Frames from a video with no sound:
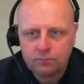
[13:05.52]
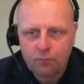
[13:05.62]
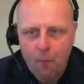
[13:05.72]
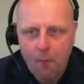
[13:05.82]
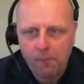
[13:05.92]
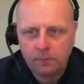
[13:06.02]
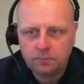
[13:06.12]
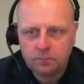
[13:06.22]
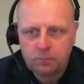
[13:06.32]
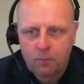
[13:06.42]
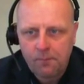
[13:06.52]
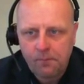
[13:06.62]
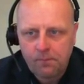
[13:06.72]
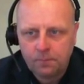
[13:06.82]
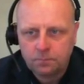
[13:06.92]
that's the
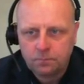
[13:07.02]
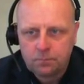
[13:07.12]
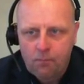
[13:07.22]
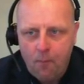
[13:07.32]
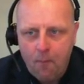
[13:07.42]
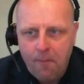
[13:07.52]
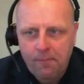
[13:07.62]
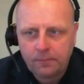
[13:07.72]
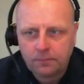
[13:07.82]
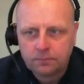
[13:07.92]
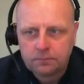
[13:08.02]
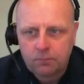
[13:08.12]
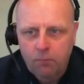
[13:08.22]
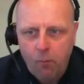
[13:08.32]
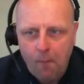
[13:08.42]
smallest one in terms of
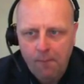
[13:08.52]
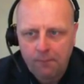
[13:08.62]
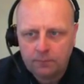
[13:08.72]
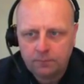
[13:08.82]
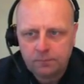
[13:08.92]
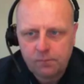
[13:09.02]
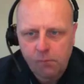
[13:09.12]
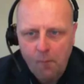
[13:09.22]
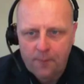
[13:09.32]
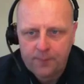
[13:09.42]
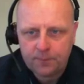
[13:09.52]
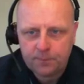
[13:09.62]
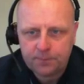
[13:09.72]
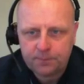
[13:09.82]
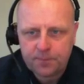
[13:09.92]
revenue share,
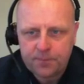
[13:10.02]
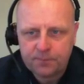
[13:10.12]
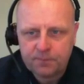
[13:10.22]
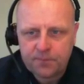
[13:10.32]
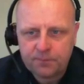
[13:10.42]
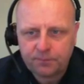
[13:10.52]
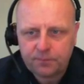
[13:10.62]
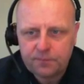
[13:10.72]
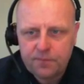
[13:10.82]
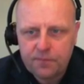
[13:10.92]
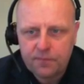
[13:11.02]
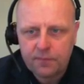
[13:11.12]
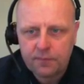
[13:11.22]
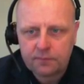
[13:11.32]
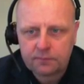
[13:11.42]
15%.
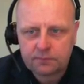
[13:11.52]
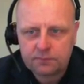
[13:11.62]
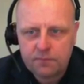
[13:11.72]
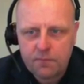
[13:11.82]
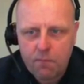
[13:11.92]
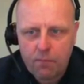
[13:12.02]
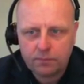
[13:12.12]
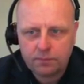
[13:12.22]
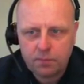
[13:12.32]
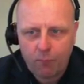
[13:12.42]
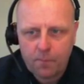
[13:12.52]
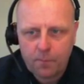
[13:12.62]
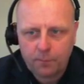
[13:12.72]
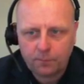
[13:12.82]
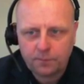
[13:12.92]
This is the fastener
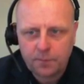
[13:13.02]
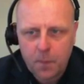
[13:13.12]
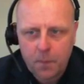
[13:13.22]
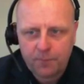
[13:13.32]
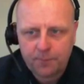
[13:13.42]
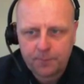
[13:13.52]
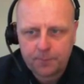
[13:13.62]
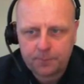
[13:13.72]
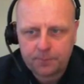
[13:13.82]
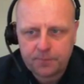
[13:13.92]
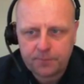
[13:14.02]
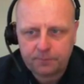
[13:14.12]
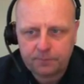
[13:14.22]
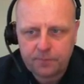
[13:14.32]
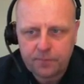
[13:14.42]
industry, a
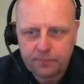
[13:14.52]
very